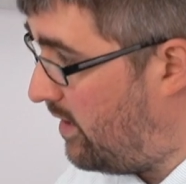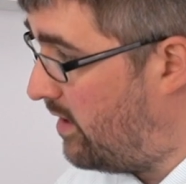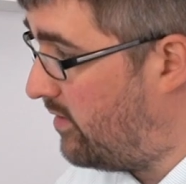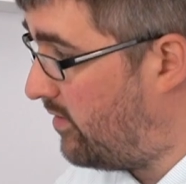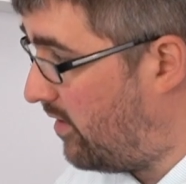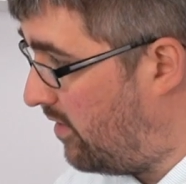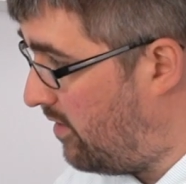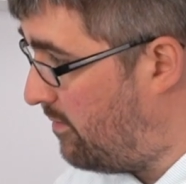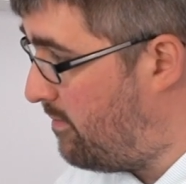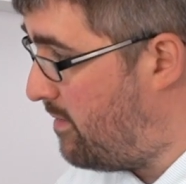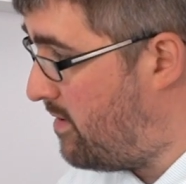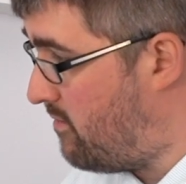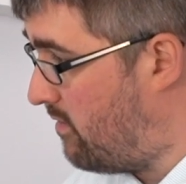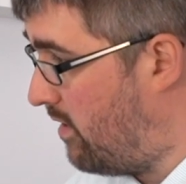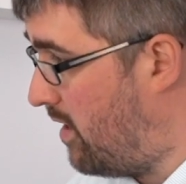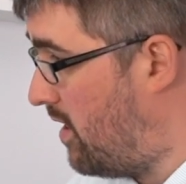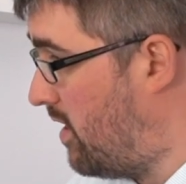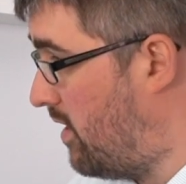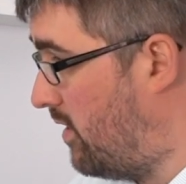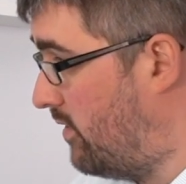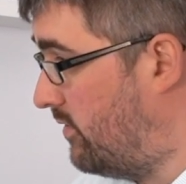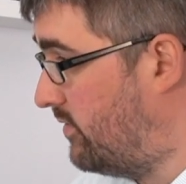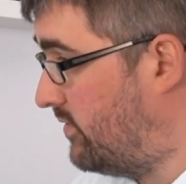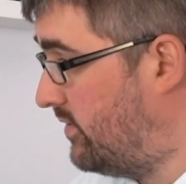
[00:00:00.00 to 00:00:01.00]
those other mineral
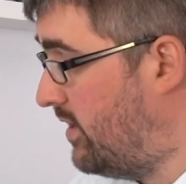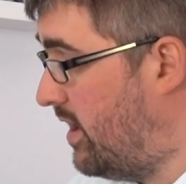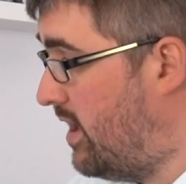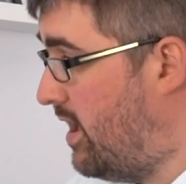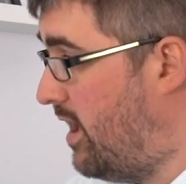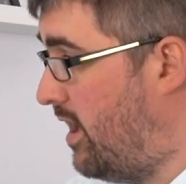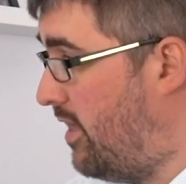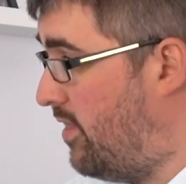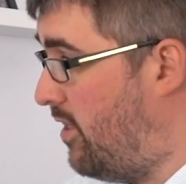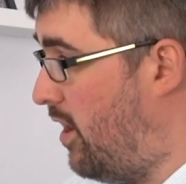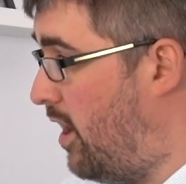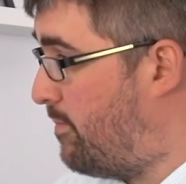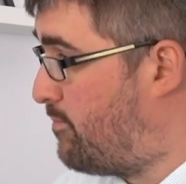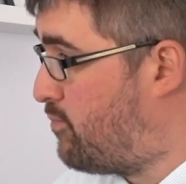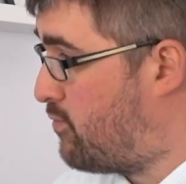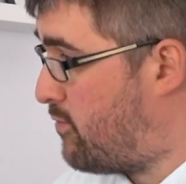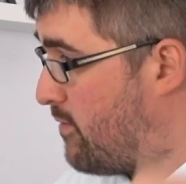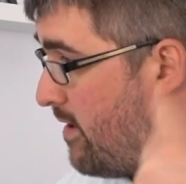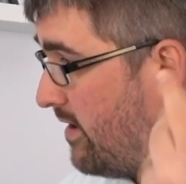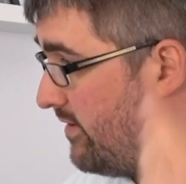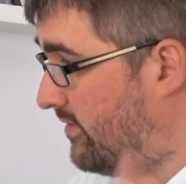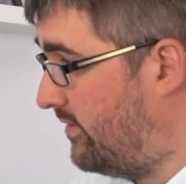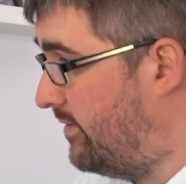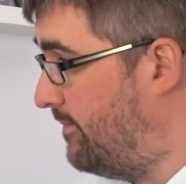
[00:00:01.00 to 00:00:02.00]
ions that are
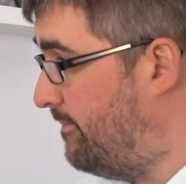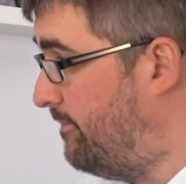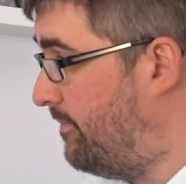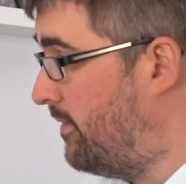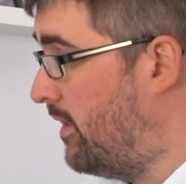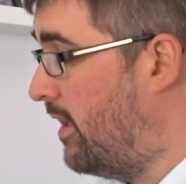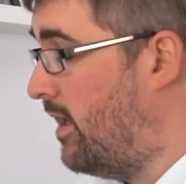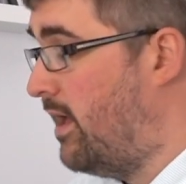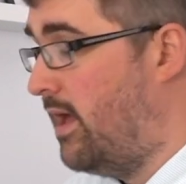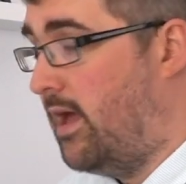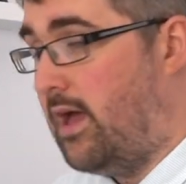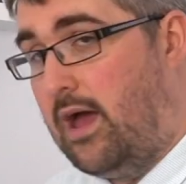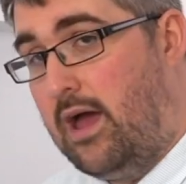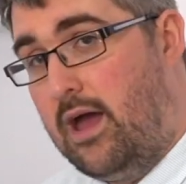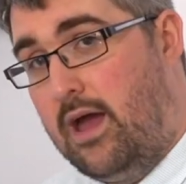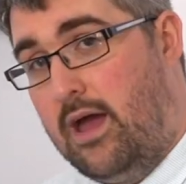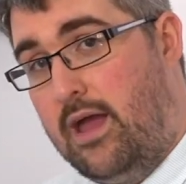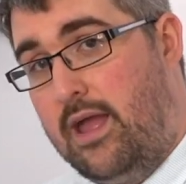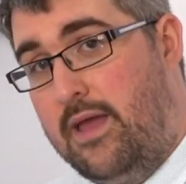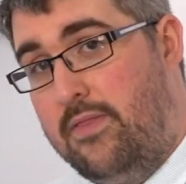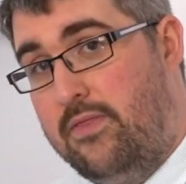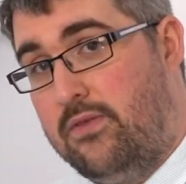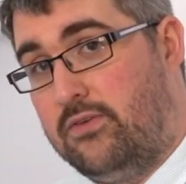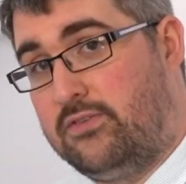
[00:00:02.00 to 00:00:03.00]
present
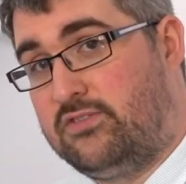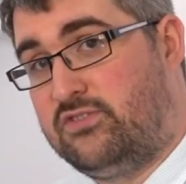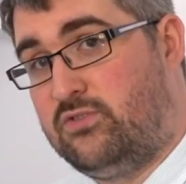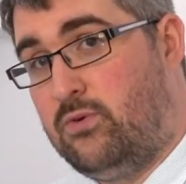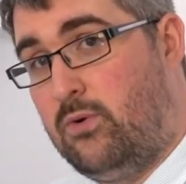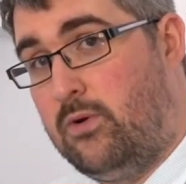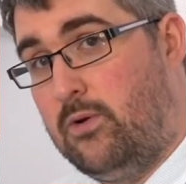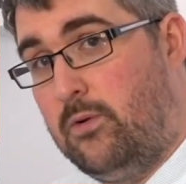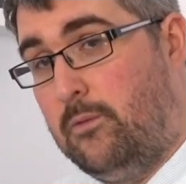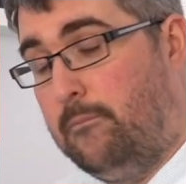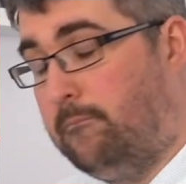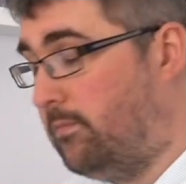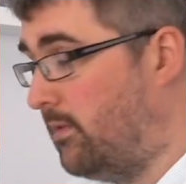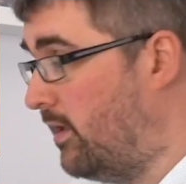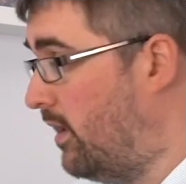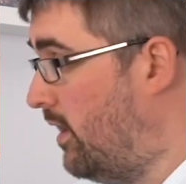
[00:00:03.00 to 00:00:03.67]
in the soil.